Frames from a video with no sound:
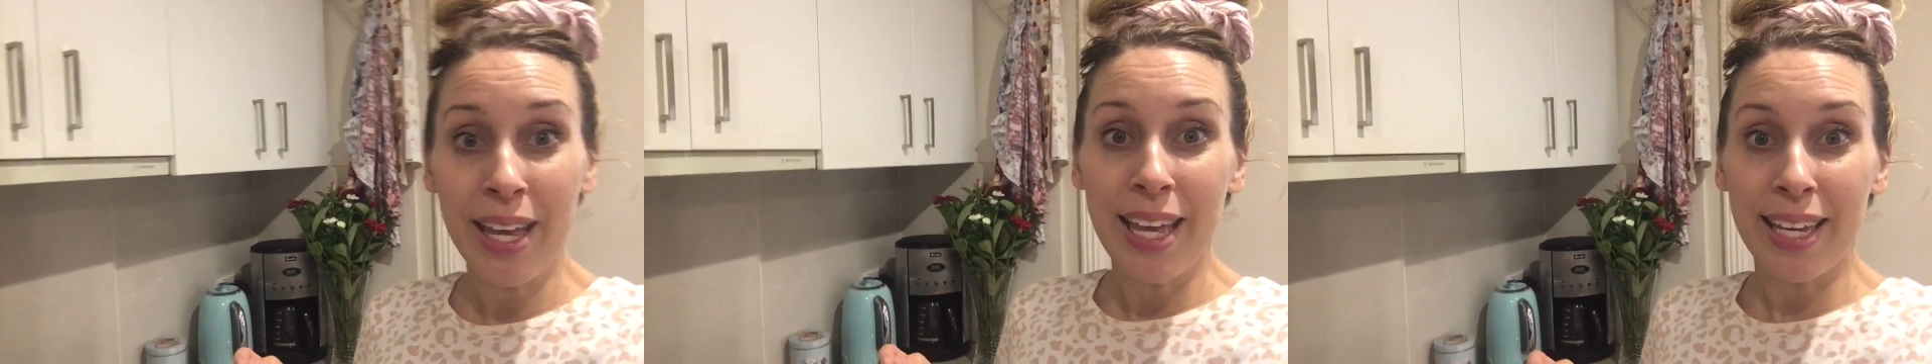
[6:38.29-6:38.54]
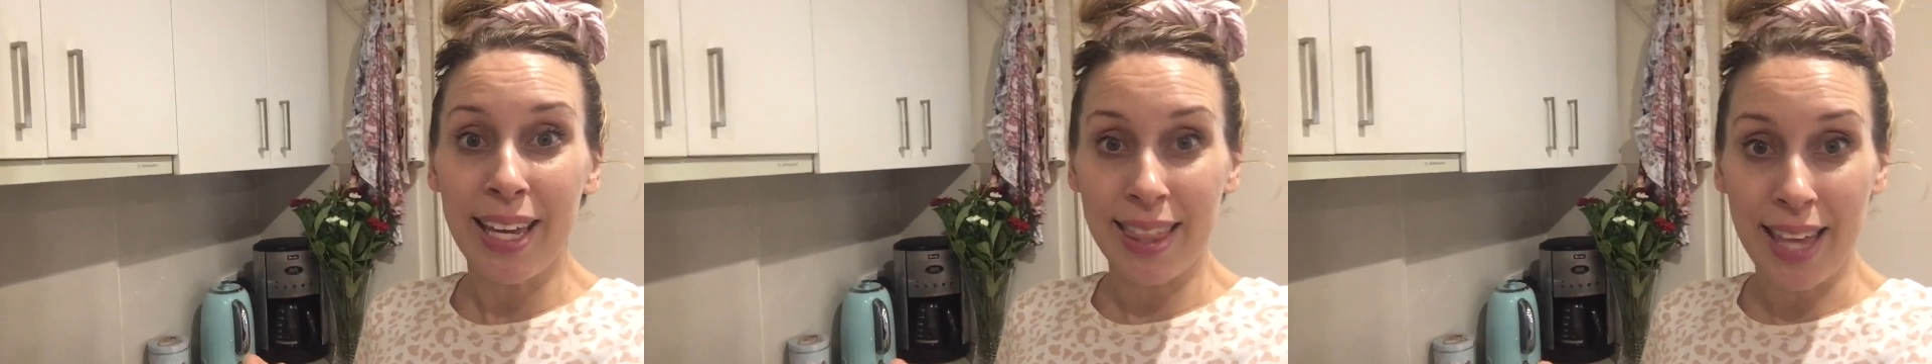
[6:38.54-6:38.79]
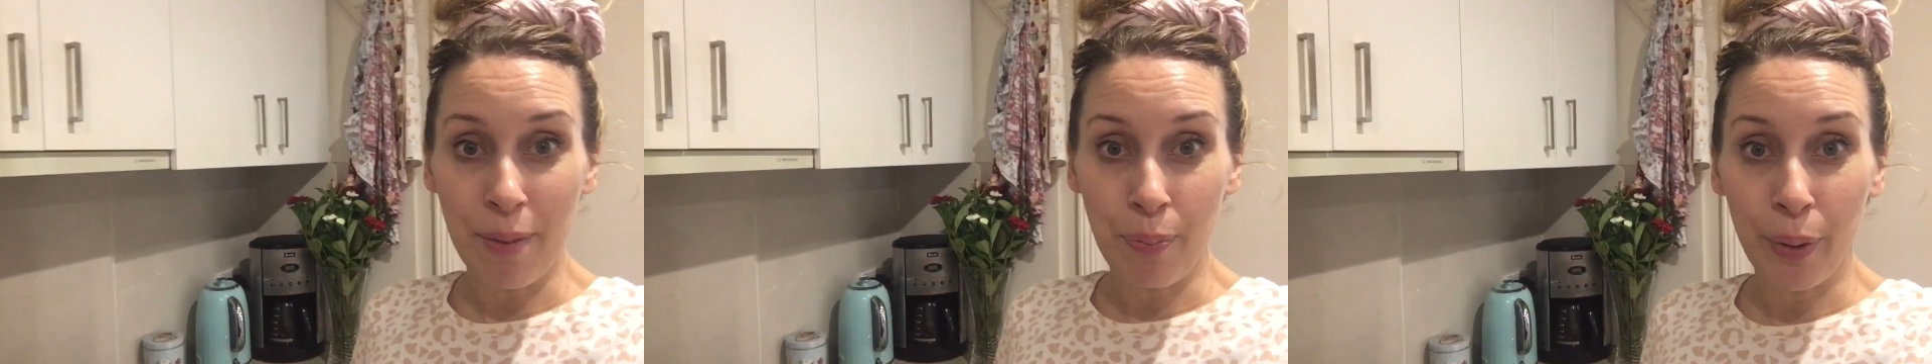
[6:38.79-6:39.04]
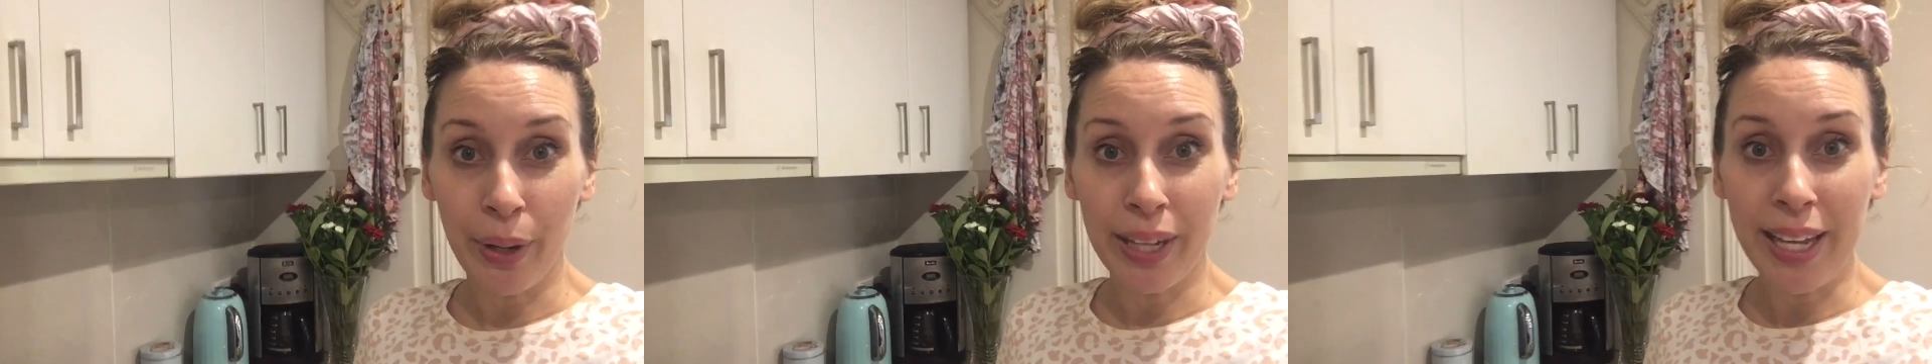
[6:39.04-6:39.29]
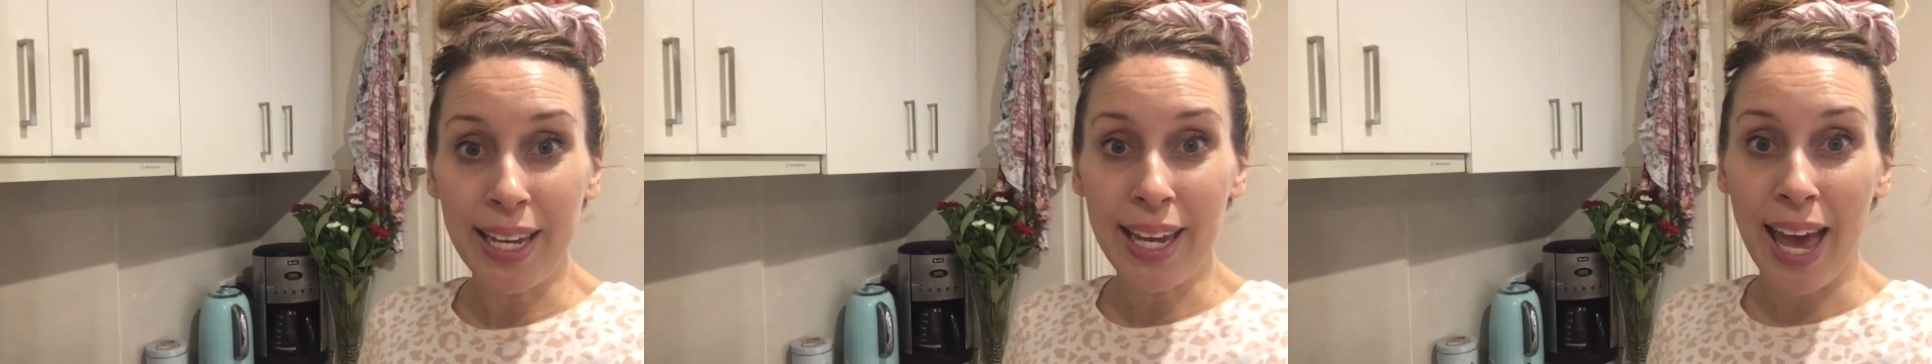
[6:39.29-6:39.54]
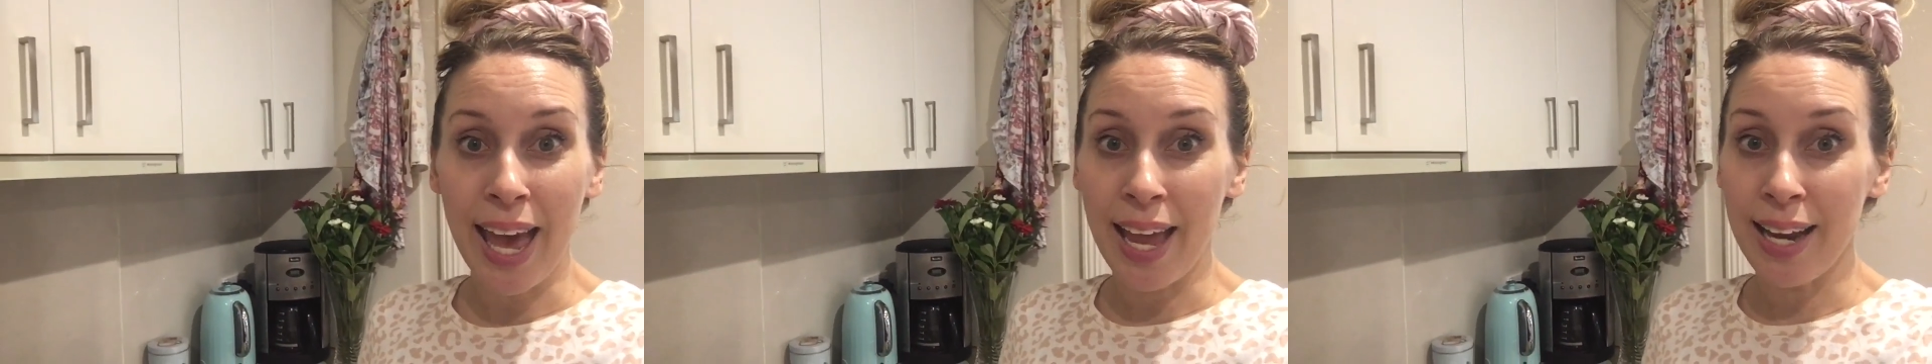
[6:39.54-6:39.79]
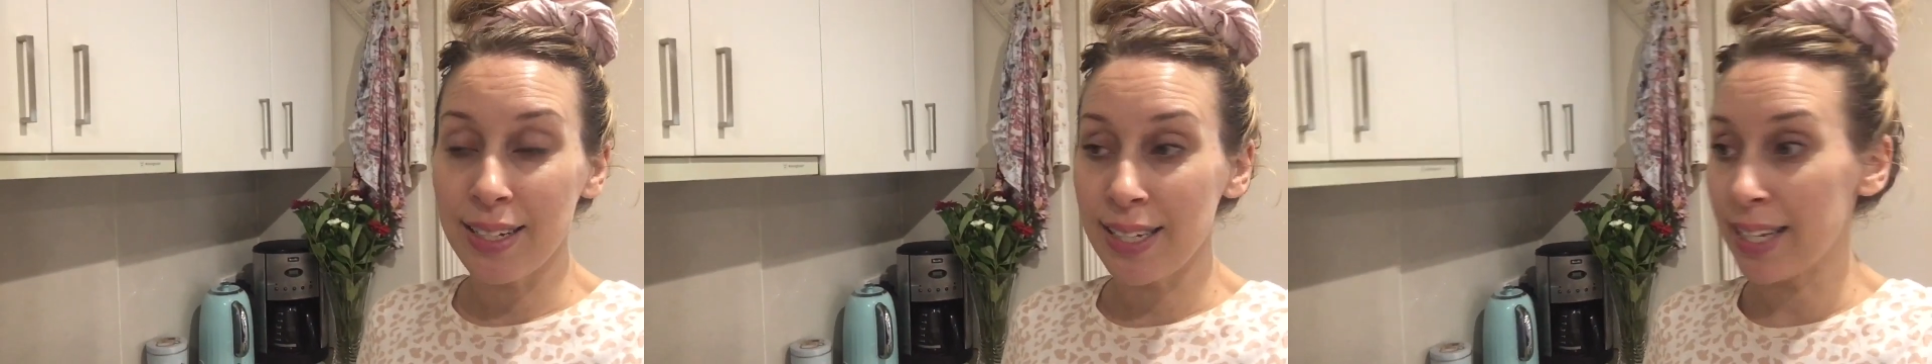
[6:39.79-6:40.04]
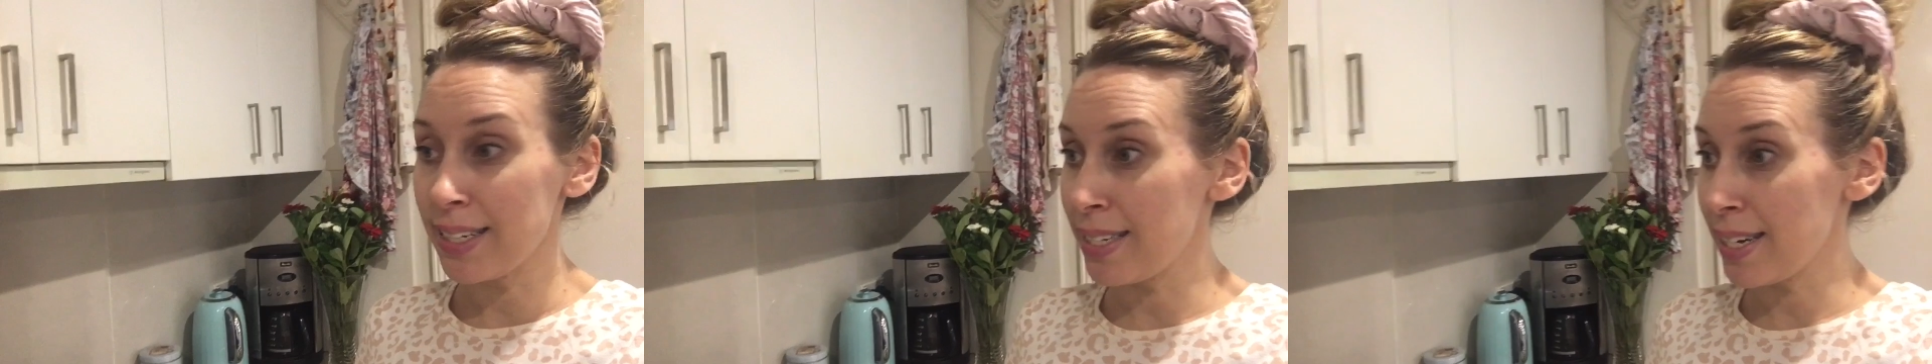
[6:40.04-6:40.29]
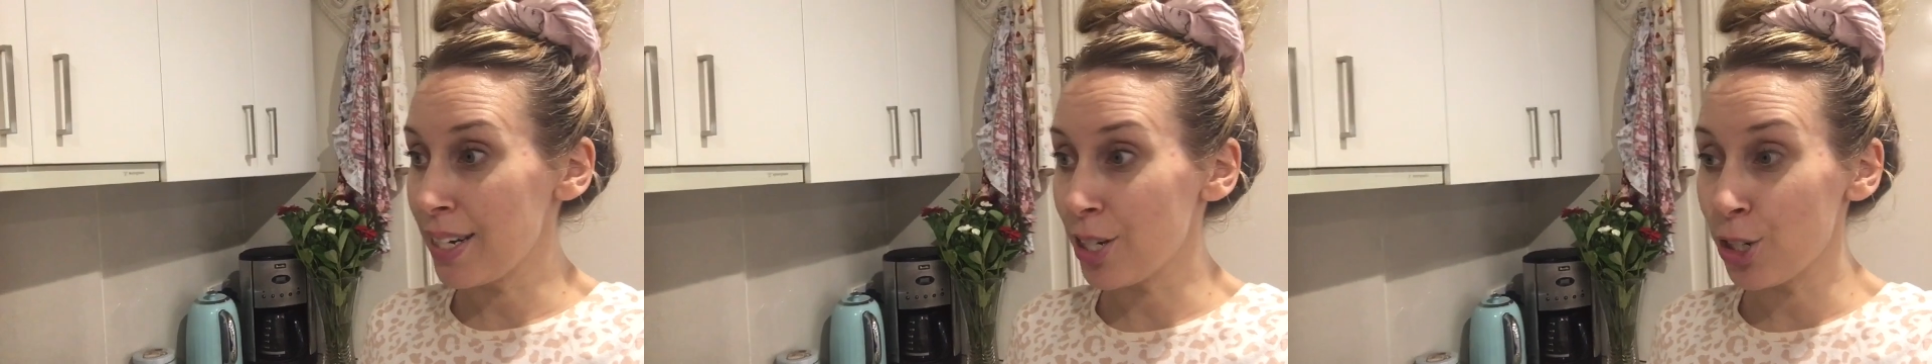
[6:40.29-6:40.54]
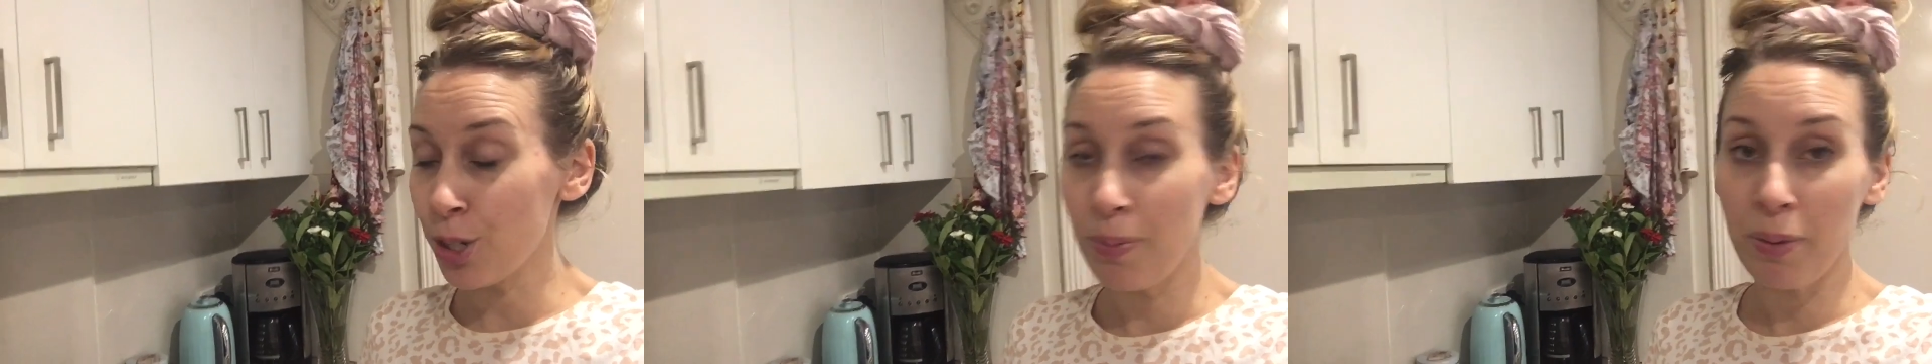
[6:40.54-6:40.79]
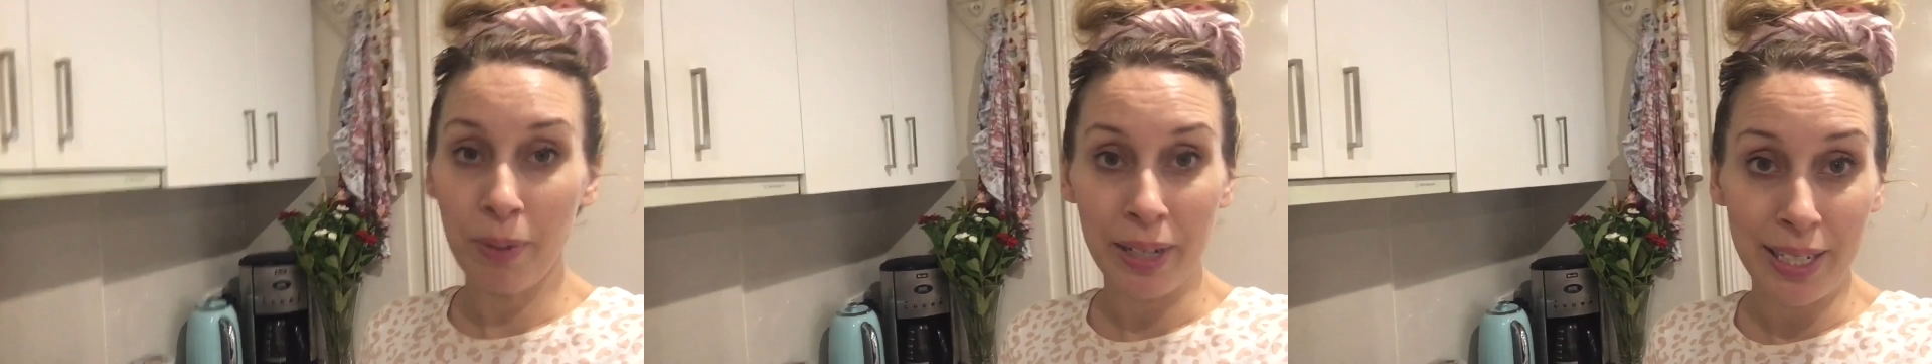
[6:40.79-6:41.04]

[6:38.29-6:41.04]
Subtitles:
get that boiling, and dinner should be ready